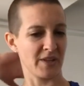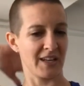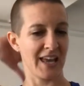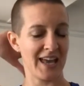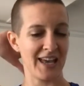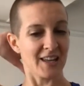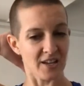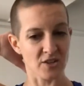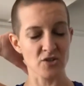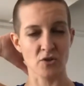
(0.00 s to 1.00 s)
and head
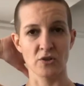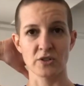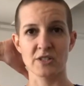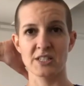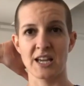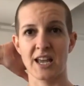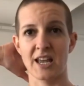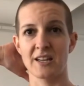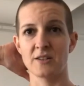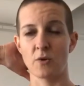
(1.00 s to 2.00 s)
in a shoulder
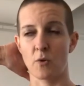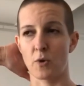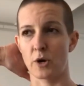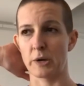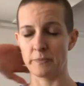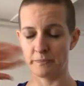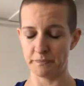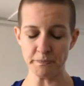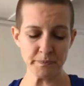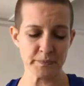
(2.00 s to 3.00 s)
stand, or
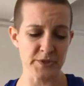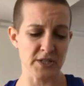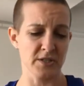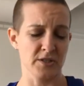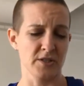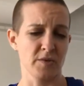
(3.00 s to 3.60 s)
just